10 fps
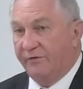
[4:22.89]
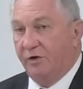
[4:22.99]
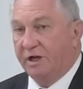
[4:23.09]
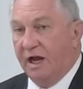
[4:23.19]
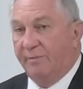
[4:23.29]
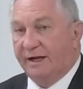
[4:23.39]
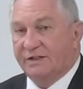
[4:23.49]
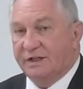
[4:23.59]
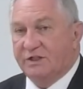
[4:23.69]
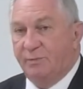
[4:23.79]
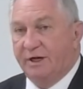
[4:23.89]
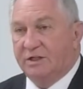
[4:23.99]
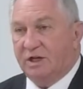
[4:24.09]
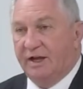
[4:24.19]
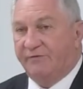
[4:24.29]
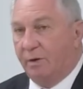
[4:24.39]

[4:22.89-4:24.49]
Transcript: I've only got about 6 minutes left,